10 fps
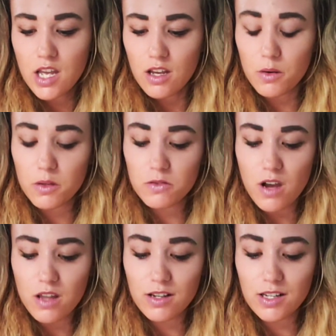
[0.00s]
I was
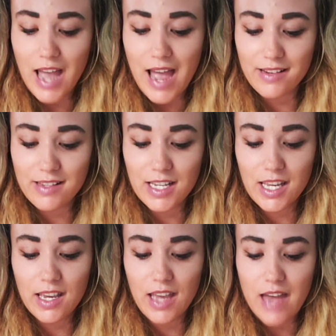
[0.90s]
rather glad the
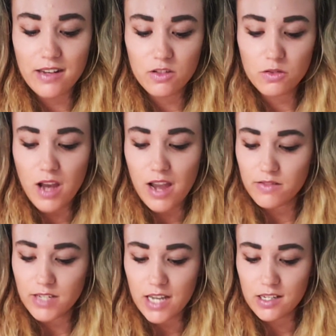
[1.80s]
king hadn't
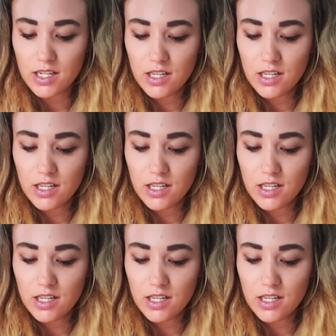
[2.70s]
arrived yet.